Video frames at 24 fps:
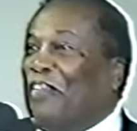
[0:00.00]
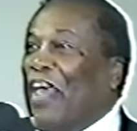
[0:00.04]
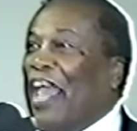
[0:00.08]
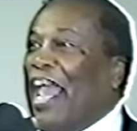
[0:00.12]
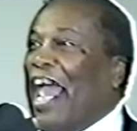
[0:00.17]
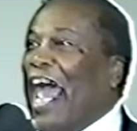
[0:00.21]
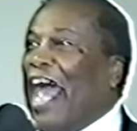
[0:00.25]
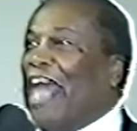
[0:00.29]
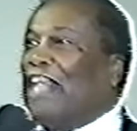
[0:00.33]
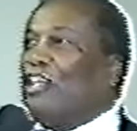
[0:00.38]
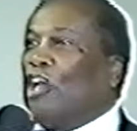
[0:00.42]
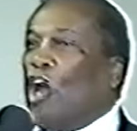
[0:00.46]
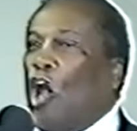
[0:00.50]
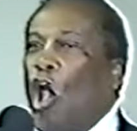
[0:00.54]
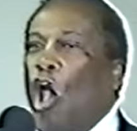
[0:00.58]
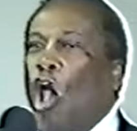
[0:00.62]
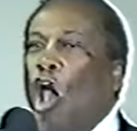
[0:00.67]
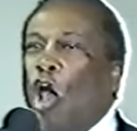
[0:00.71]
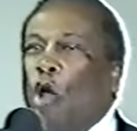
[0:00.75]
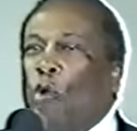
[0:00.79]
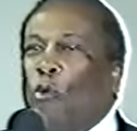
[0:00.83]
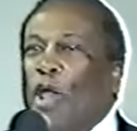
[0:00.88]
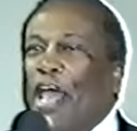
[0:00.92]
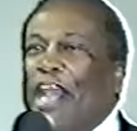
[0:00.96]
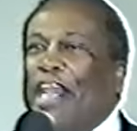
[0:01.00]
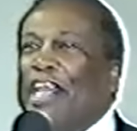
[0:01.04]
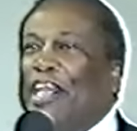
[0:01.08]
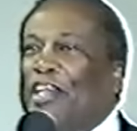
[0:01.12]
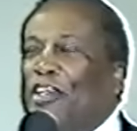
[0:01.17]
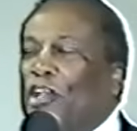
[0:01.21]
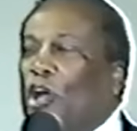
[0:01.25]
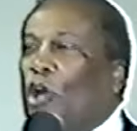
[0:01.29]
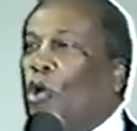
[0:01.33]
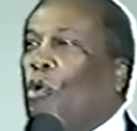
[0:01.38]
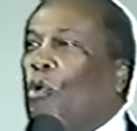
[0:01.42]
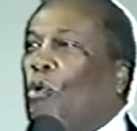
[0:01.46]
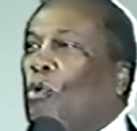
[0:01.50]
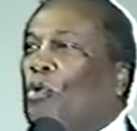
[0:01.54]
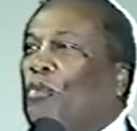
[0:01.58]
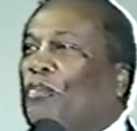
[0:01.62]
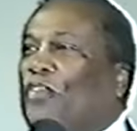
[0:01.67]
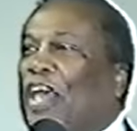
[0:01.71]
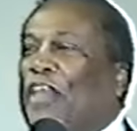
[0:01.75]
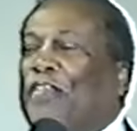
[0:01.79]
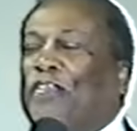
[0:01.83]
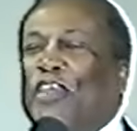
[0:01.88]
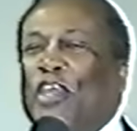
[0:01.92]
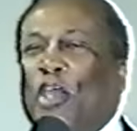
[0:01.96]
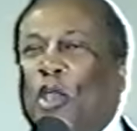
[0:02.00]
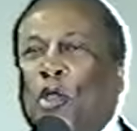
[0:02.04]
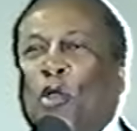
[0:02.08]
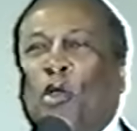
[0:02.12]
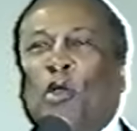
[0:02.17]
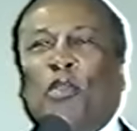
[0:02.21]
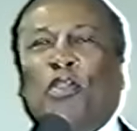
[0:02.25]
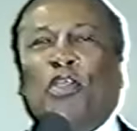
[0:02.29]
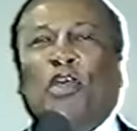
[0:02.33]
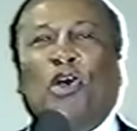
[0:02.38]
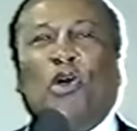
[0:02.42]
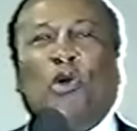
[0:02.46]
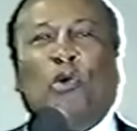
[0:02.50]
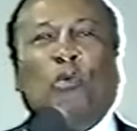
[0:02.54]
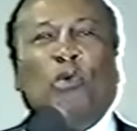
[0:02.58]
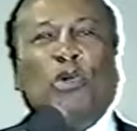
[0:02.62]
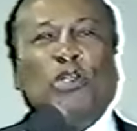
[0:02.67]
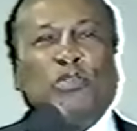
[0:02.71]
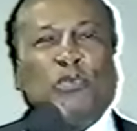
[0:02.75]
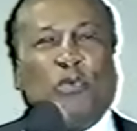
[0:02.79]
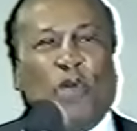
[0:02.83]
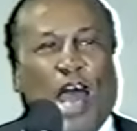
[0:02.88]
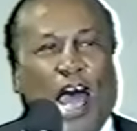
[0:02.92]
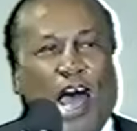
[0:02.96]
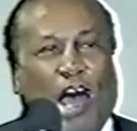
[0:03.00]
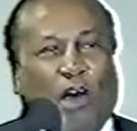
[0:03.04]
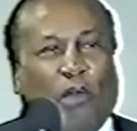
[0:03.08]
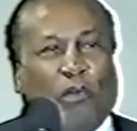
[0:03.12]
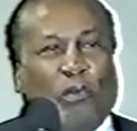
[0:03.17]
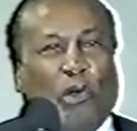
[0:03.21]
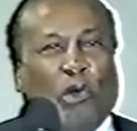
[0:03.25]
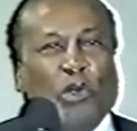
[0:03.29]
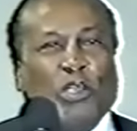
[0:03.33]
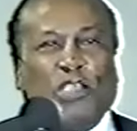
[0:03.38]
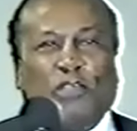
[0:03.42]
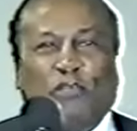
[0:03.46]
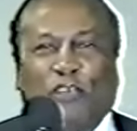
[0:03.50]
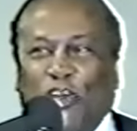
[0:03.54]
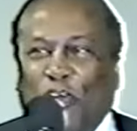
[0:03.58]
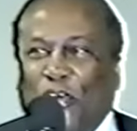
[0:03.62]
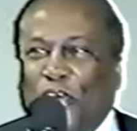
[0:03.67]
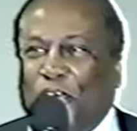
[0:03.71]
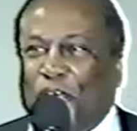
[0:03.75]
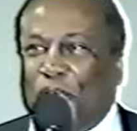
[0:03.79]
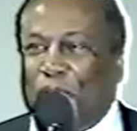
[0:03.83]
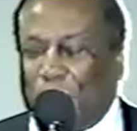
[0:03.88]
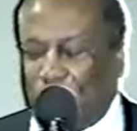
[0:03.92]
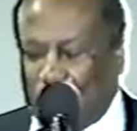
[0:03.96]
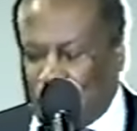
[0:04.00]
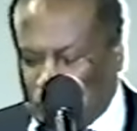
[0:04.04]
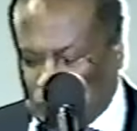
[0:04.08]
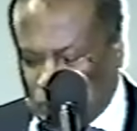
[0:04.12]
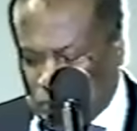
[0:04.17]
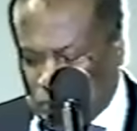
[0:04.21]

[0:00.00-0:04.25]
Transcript: They had to already know that the earth was round or spherical.